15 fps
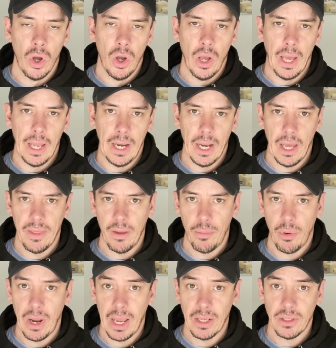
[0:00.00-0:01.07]
and other
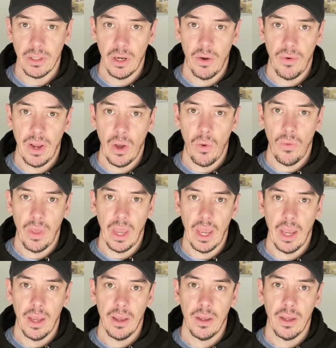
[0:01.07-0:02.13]
brands that are out
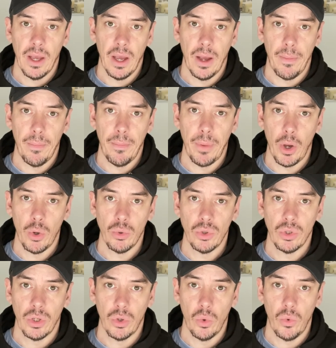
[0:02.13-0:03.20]
there, Bose
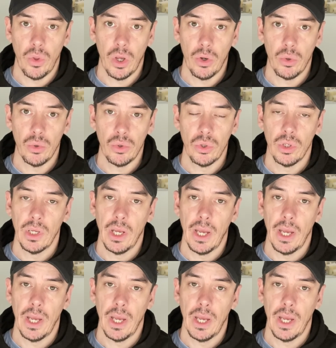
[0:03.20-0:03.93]
and all those,